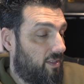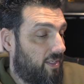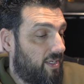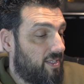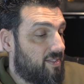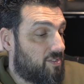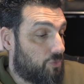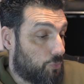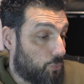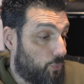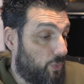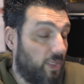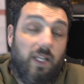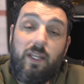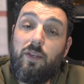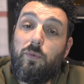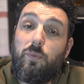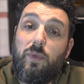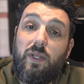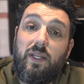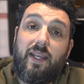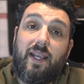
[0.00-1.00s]
it's
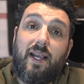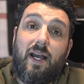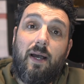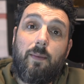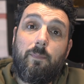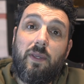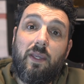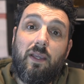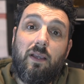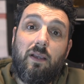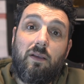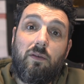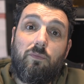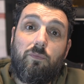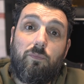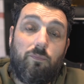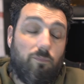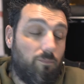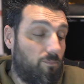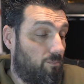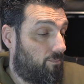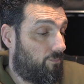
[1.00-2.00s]
really, really coming
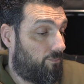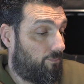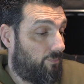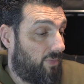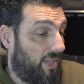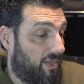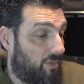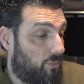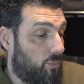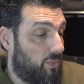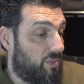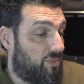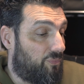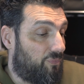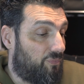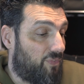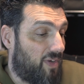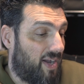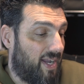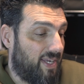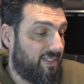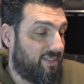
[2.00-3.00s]
like with
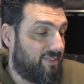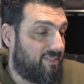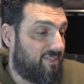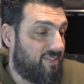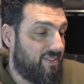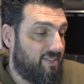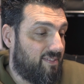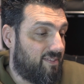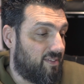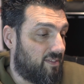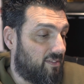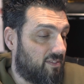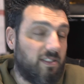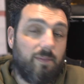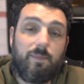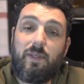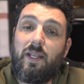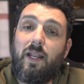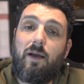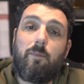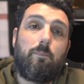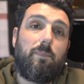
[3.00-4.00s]
fine details. I
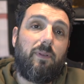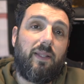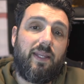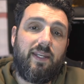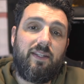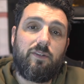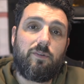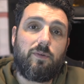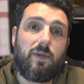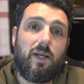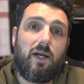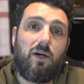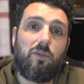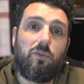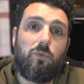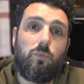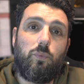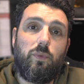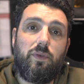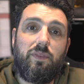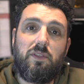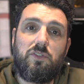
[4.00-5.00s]
mean, I played
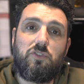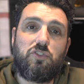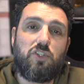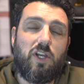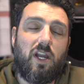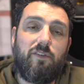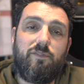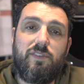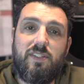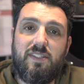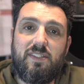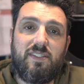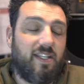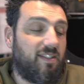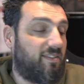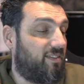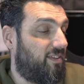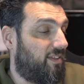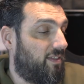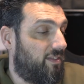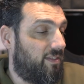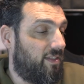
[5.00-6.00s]
around with the Jarvis
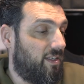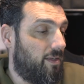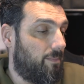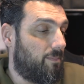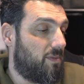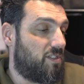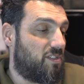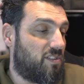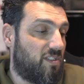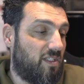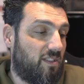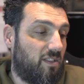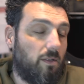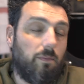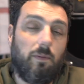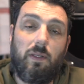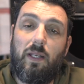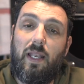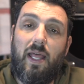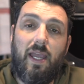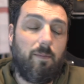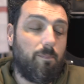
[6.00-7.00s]
setting and the image setting
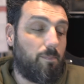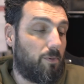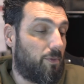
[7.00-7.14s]
and light